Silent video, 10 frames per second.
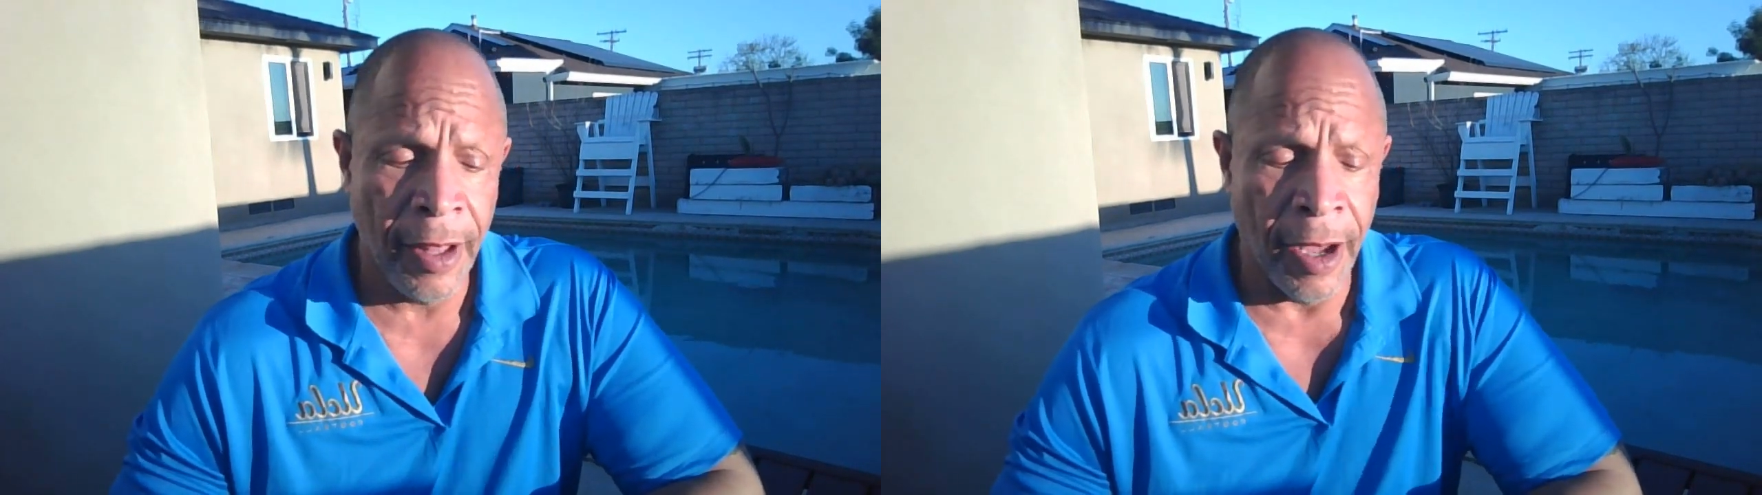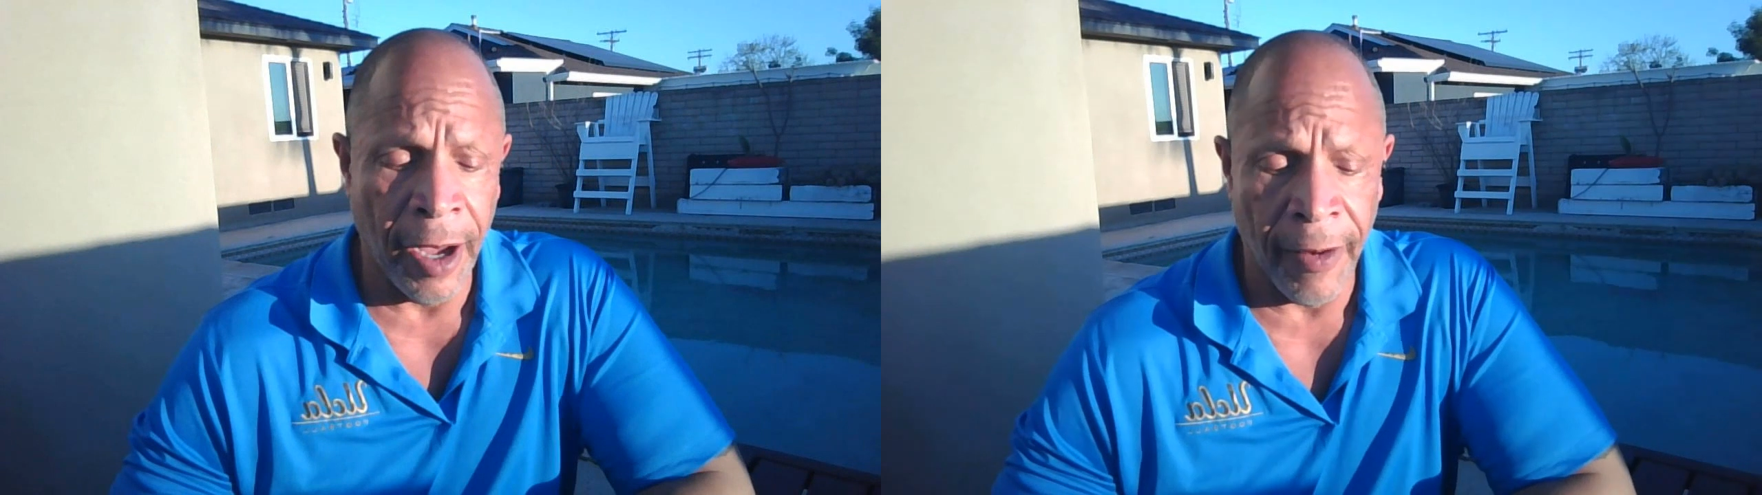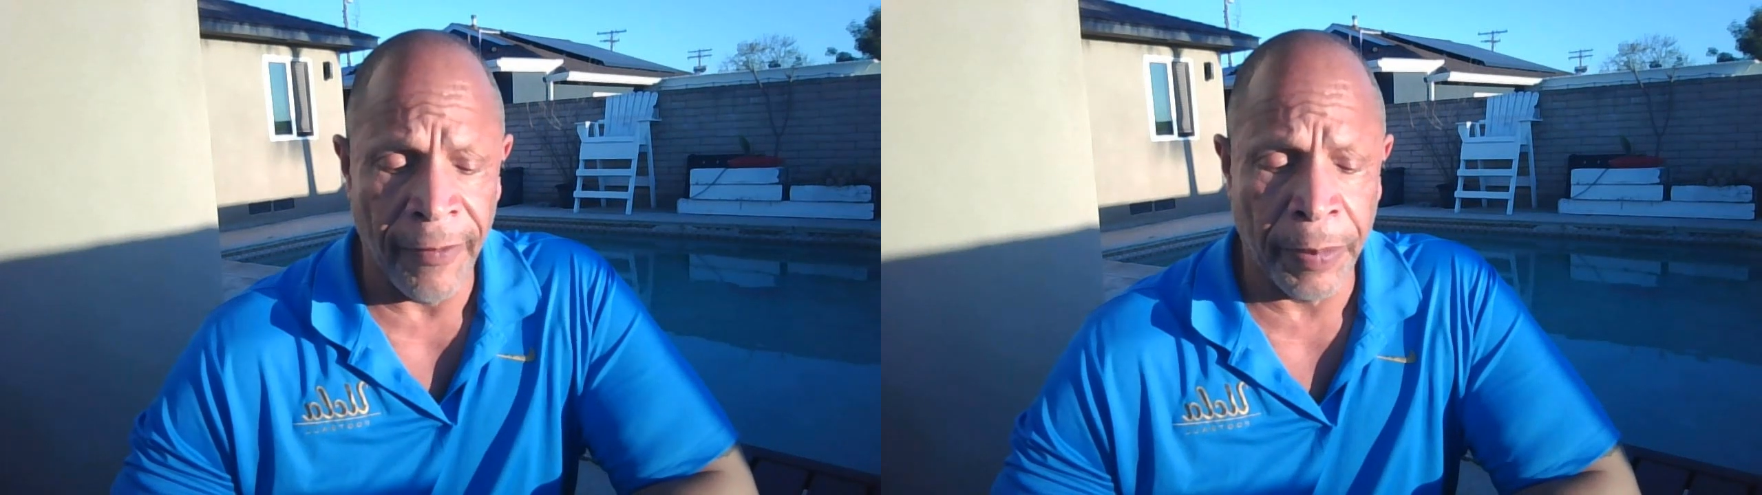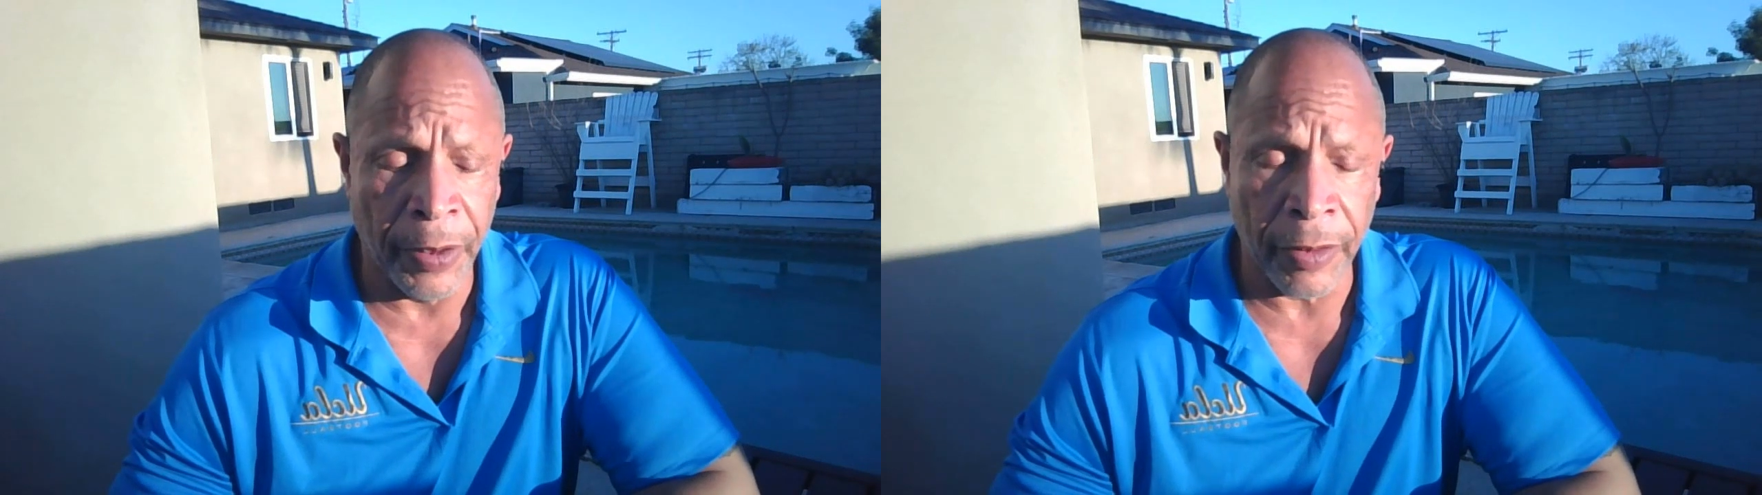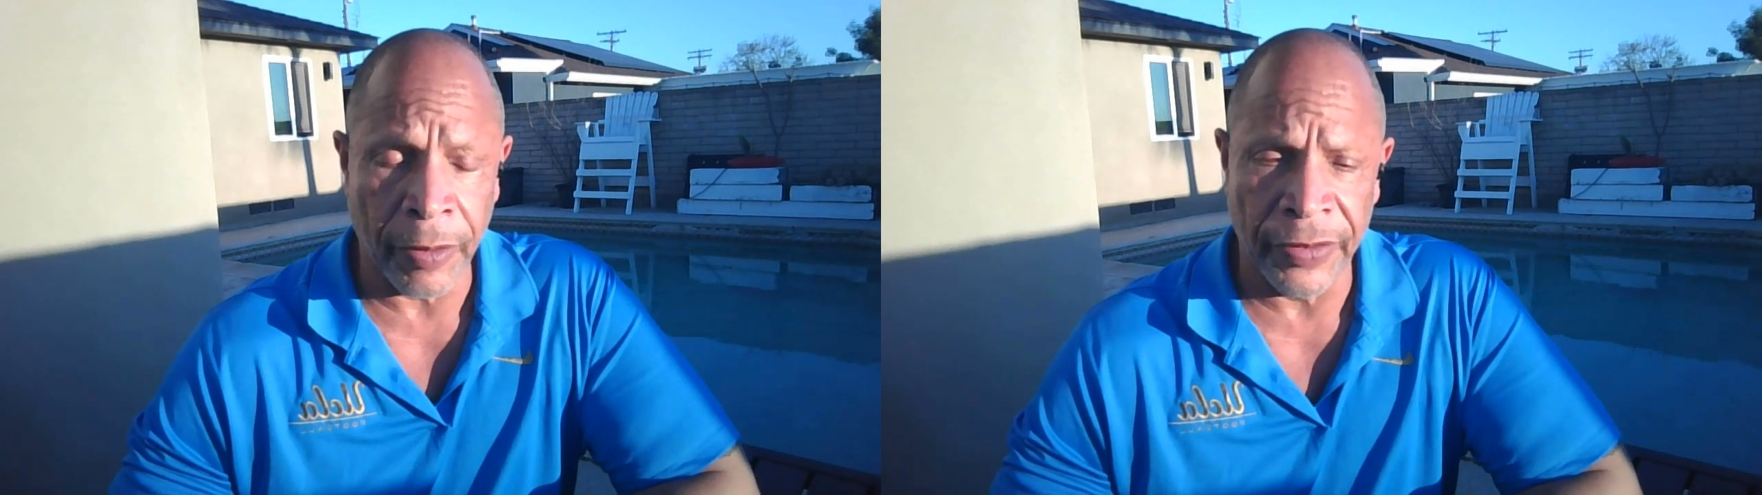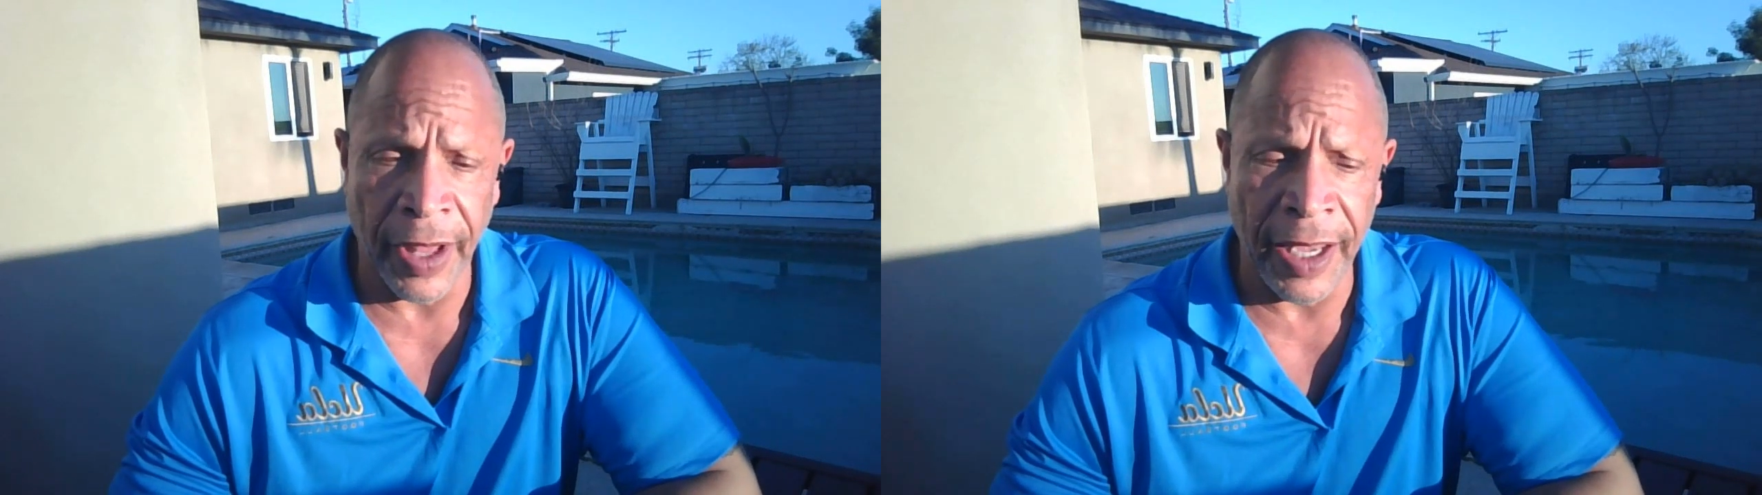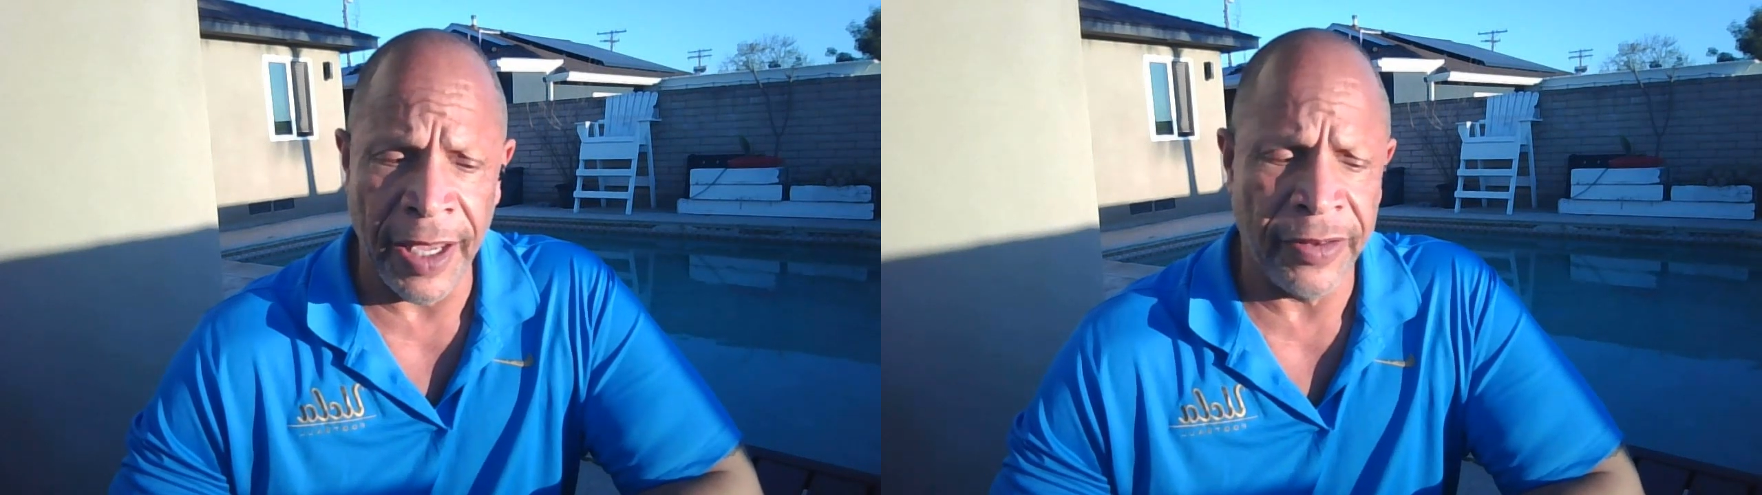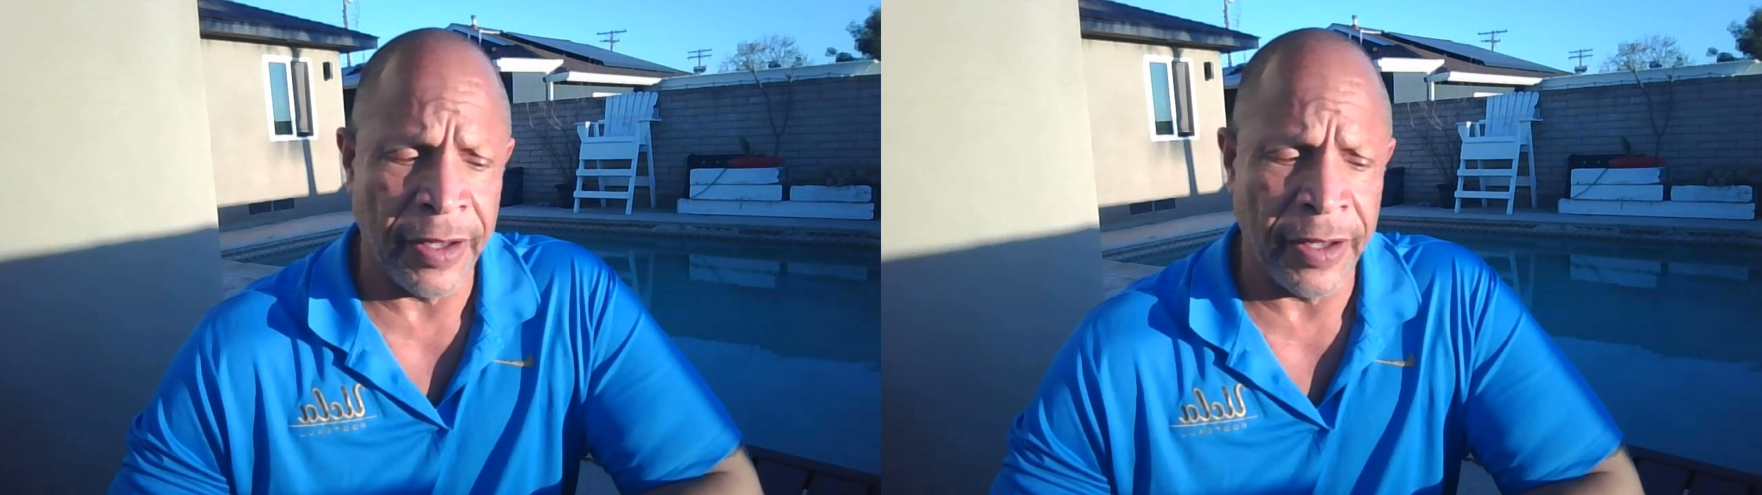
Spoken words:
of political science